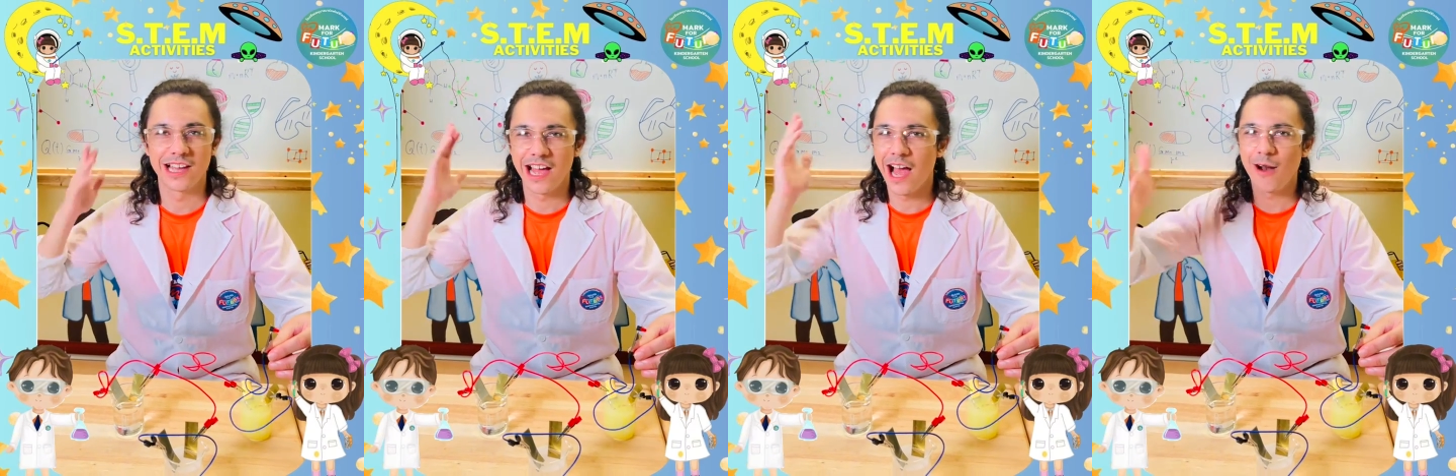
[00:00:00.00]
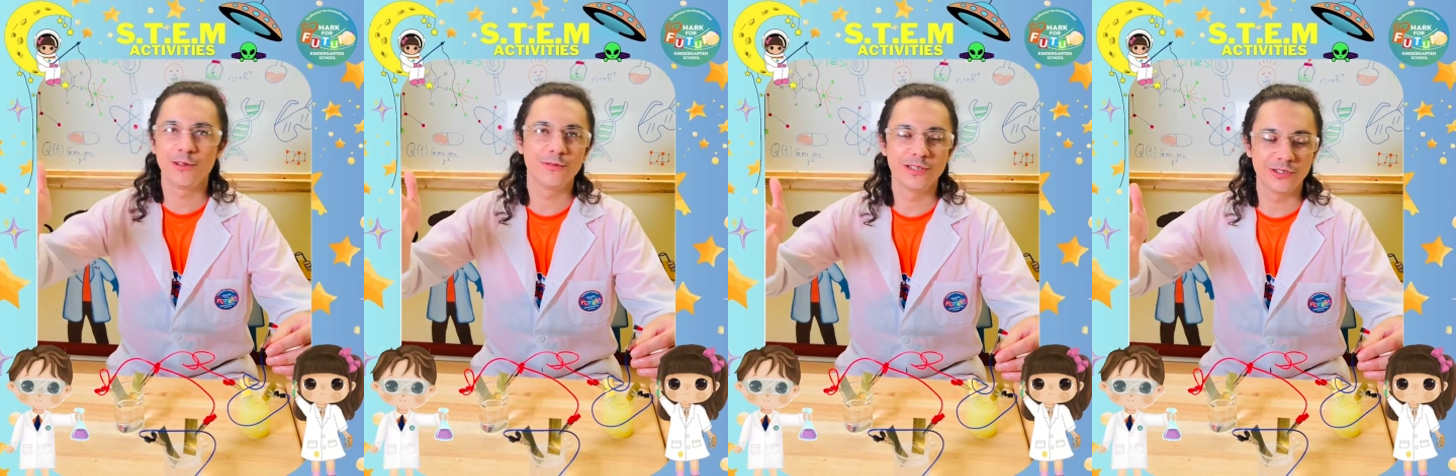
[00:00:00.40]
How
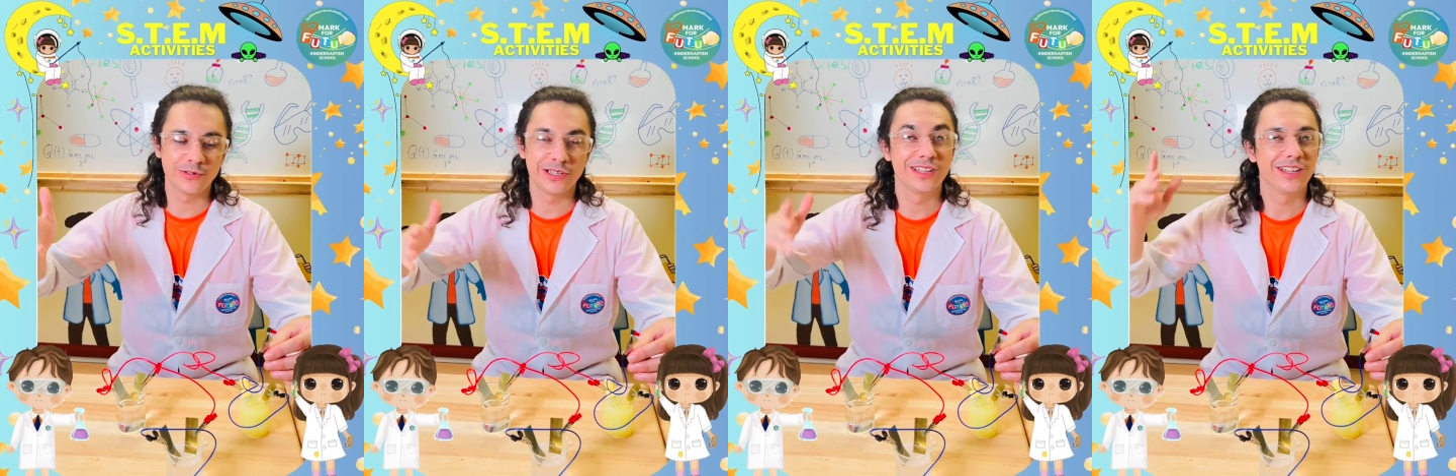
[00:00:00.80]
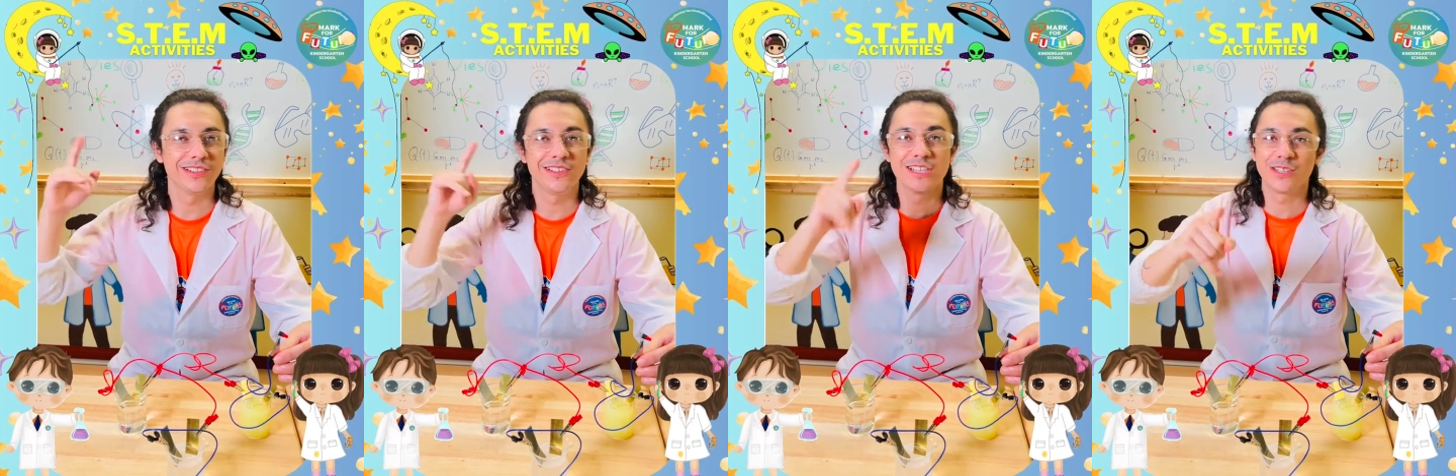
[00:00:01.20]
do we do it?
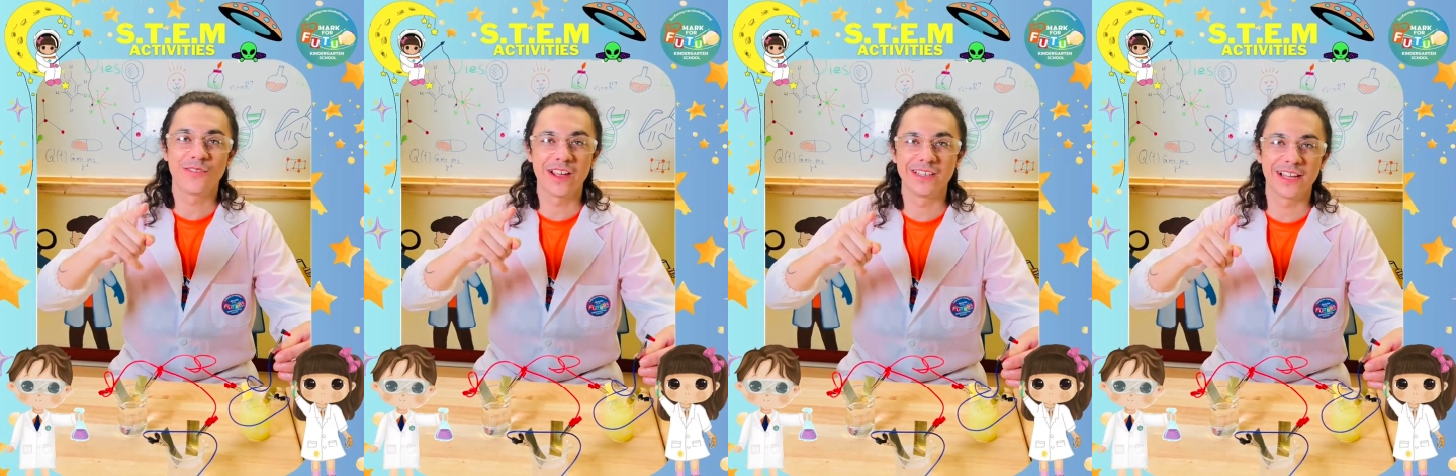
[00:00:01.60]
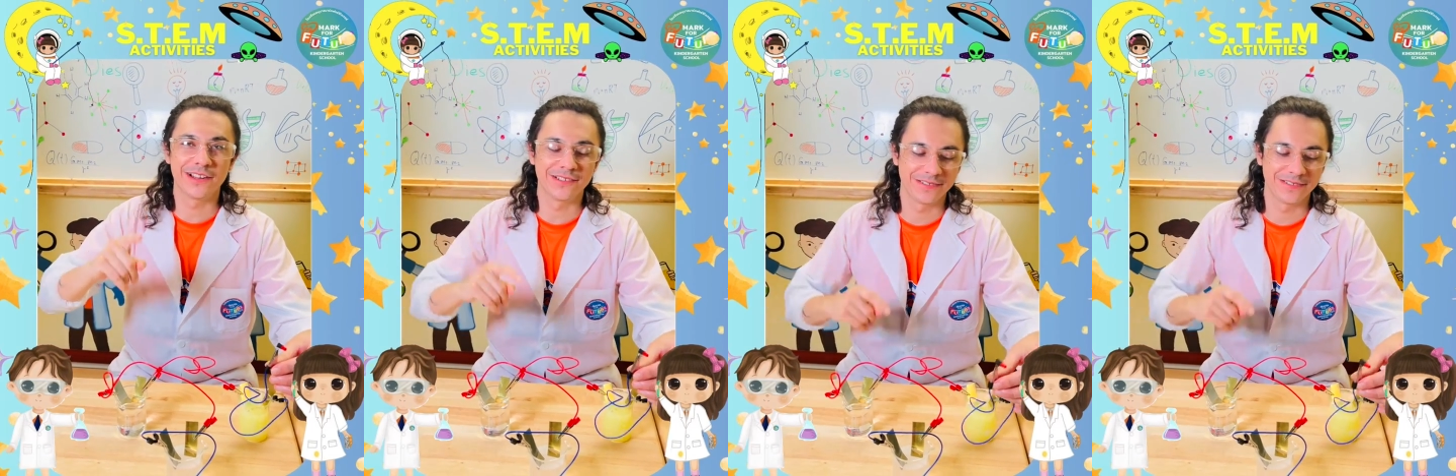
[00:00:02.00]
Let's find out.